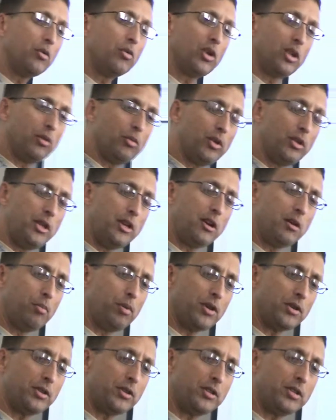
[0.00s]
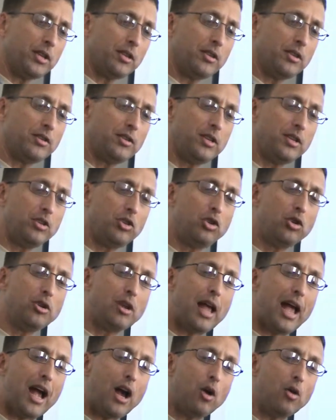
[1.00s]
with, with decompression sickness is you're
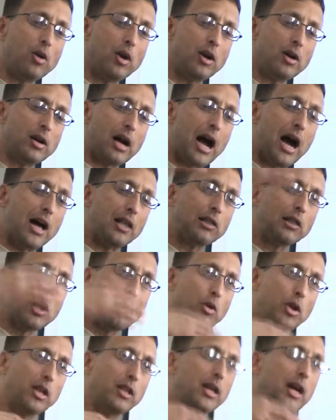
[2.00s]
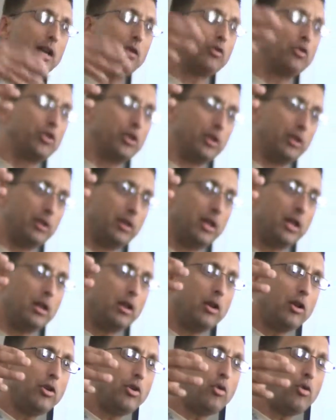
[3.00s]
now unloading nitrogen.
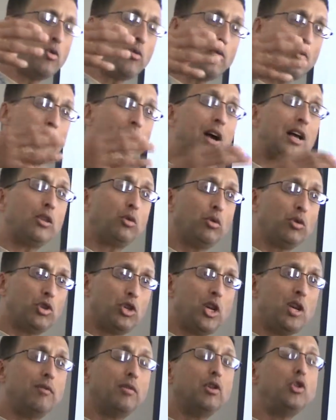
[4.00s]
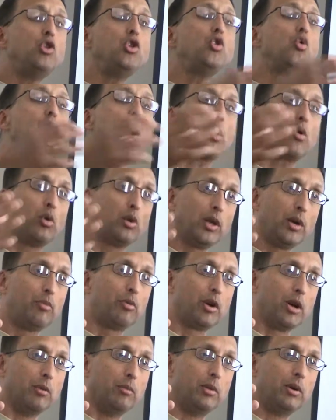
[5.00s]
You, you've got to achieve a new
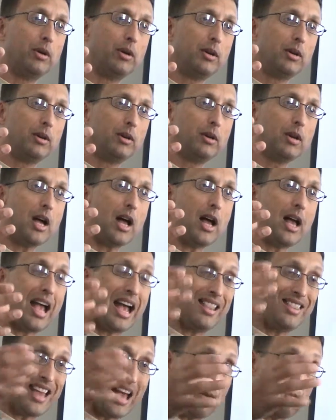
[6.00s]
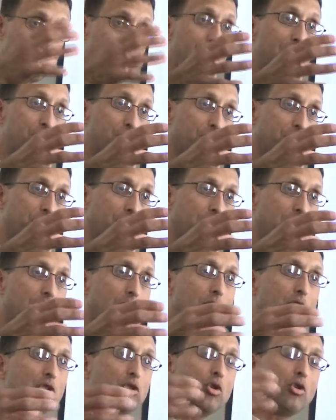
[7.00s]
equilibrium uh, at that pressure.
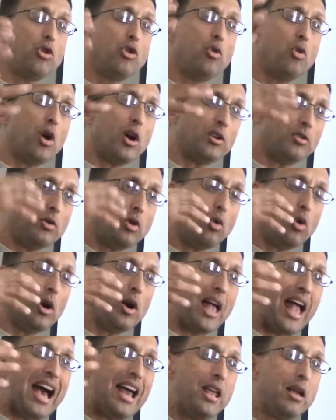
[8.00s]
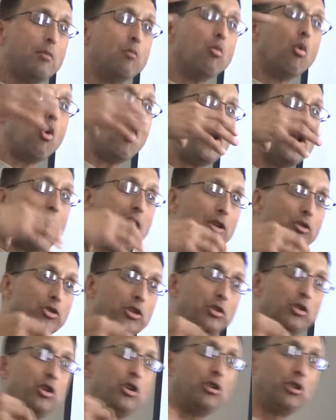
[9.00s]
So you are, you are adding more
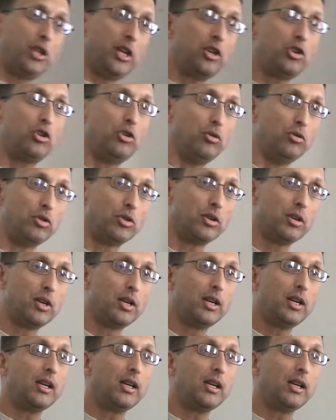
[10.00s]
nitrogen to your tissues.